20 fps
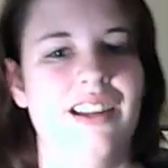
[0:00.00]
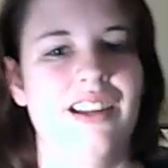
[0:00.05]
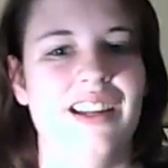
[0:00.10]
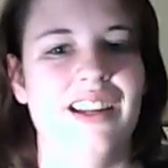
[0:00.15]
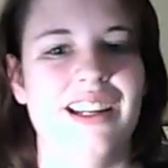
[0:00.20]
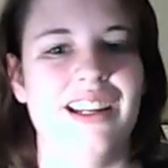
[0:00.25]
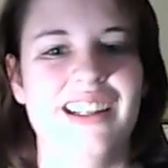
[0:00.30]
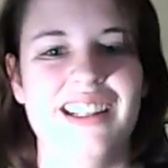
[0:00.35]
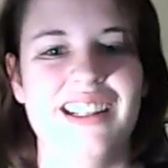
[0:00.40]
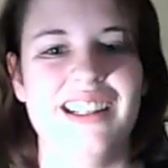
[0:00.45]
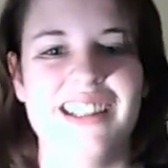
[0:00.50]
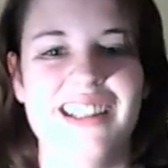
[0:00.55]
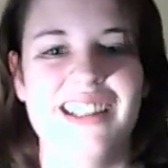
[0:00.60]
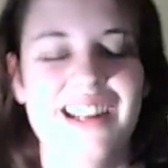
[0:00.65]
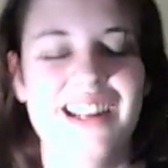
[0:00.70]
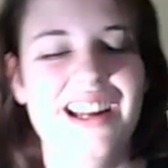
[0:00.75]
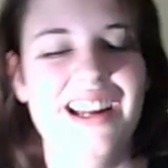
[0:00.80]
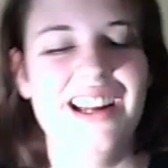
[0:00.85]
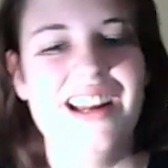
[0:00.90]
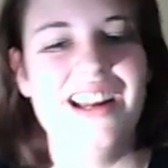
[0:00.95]
So
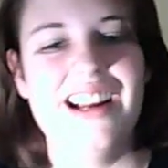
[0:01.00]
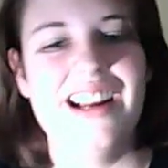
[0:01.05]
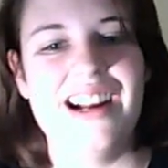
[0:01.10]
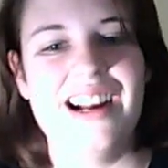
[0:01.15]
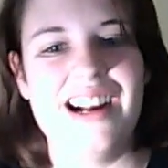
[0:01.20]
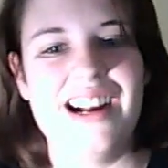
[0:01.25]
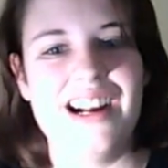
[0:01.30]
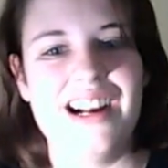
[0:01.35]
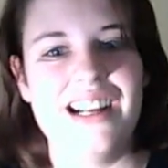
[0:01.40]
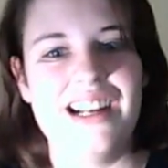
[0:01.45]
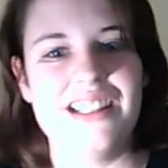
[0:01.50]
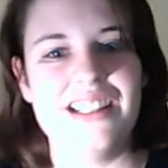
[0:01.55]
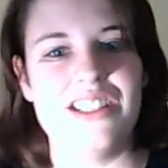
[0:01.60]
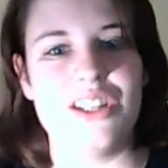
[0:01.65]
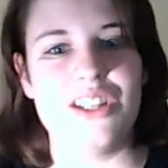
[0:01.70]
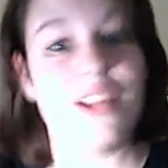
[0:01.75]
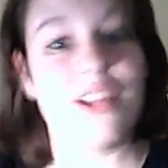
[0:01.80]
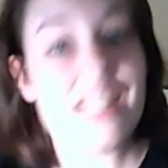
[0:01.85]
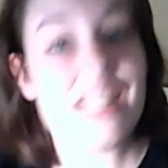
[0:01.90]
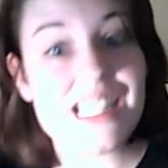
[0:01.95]

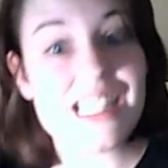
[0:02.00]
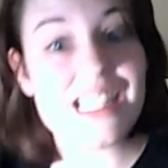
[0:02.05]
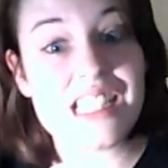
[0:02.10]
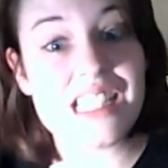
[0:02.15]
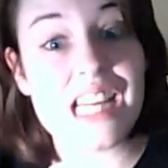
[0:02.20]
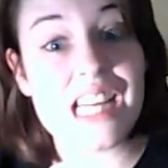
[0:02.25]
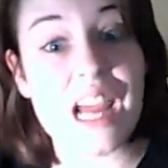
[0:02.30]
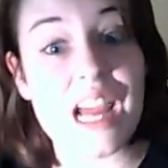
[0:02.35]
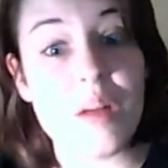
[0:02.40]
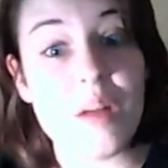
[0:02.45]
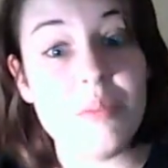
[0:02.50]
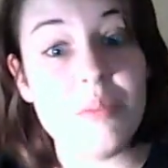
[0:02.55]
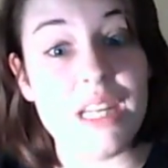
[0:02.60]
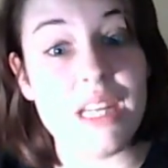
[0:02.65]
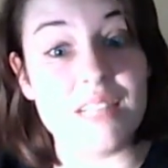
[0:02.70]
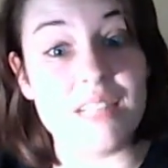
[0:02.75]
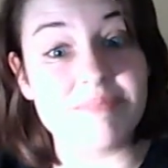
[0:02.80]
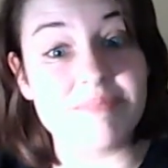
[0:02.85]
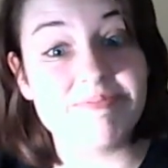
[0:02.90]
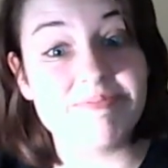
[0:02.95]
that doesn't help me.